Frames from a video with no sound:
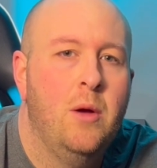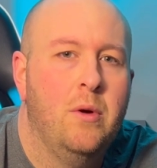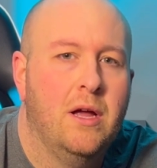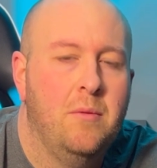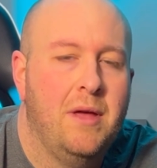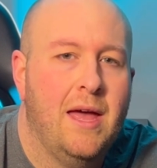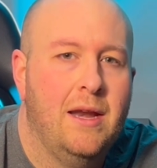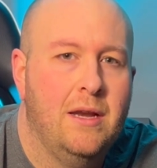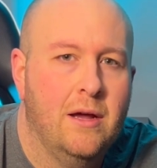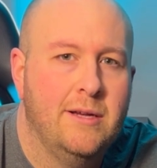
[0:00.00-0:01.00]
we're going to be
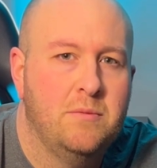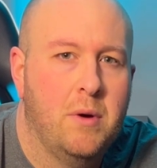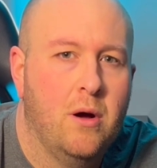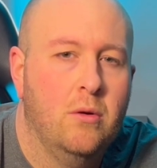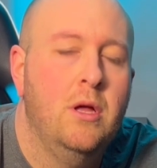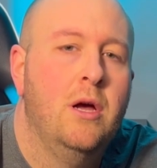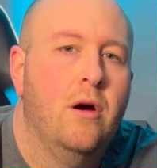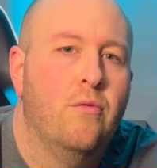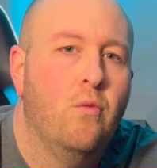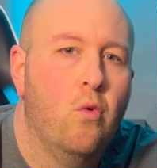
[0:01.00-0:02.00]
getting a nice bowl
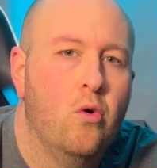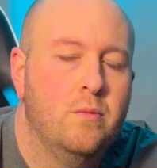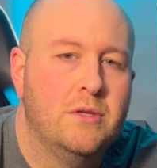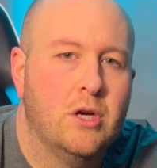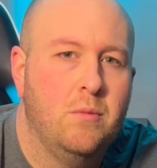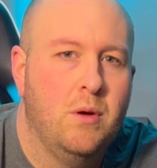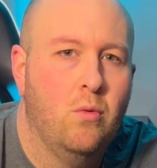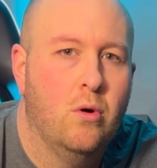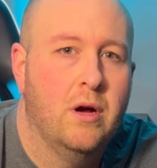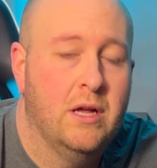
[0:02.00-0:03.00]
of warm soapy
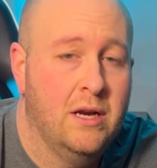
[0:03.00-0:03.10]
water.